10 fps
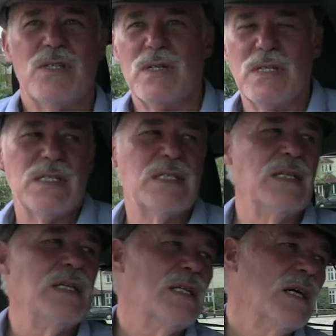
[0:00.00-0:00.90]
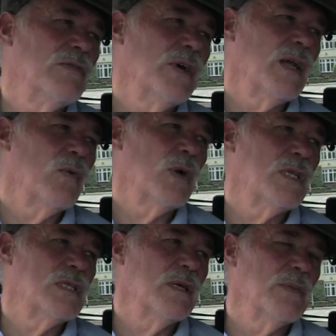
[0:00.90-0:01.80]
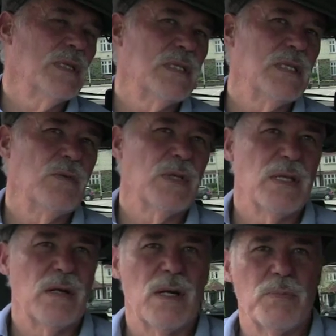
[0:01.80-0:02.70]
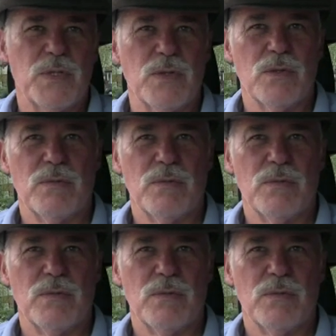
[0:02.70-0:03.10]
you can just lean over and watch them and see what they're up to.